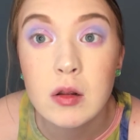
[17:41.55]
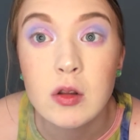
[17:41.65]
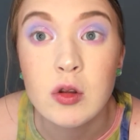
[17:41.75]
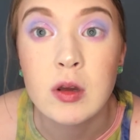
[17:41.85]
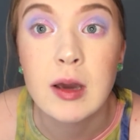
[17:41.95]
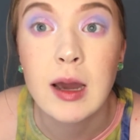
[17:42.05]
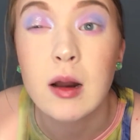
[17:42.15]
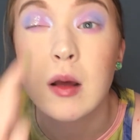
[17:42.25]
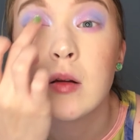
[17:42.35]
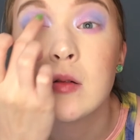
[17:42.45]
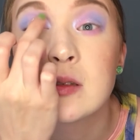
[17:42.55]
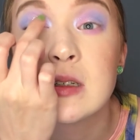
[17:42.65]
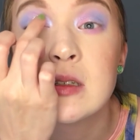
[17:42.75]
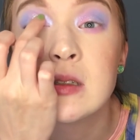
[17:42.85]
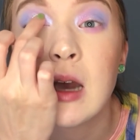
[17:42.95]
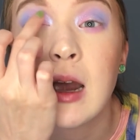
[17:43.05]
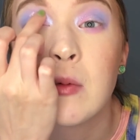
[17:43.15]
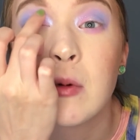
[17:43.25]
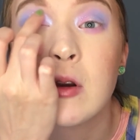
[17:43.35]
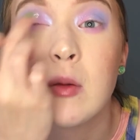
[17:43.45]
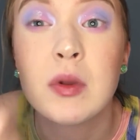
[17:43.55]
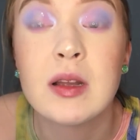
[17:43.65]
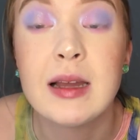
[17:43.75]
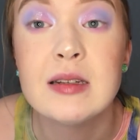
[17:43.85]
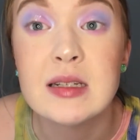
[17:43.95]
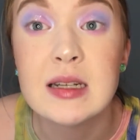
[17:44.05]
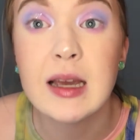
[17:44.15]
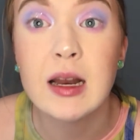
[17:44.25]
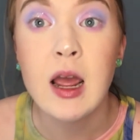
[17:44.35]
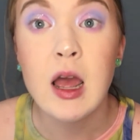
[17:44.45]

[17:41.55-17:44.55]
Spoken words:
You can kind of decide where you place it.